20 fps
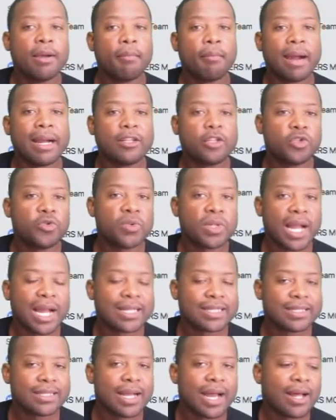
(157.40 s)
my
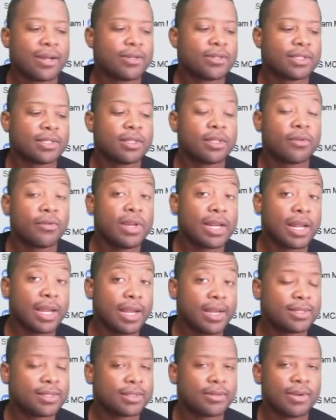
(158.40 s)
$2,000 in 3
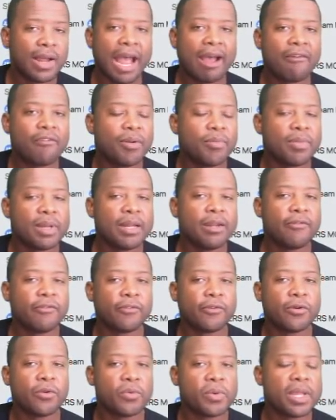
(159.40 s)
days. I haven't been in
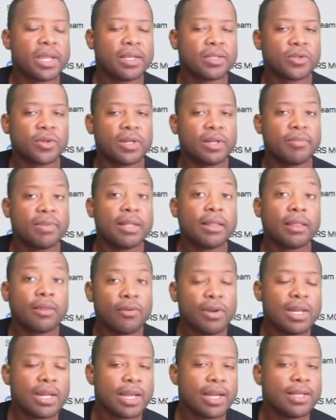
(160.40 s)
for a week. It's only been
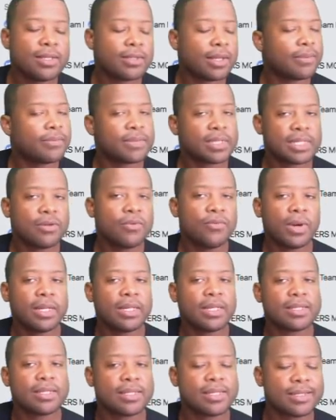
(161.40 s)
3 days. I'm going to see
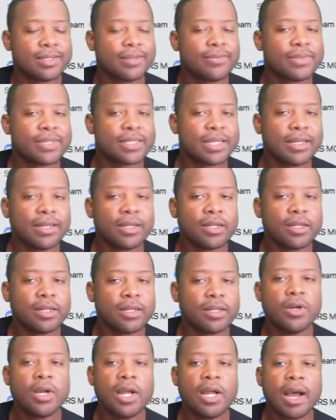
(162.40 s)
what the system is going to
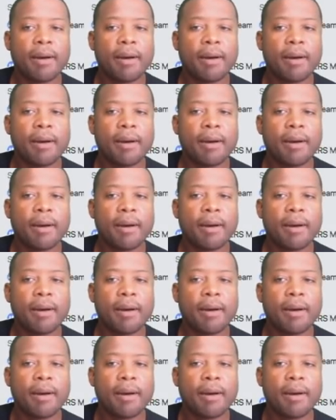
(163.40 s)
do.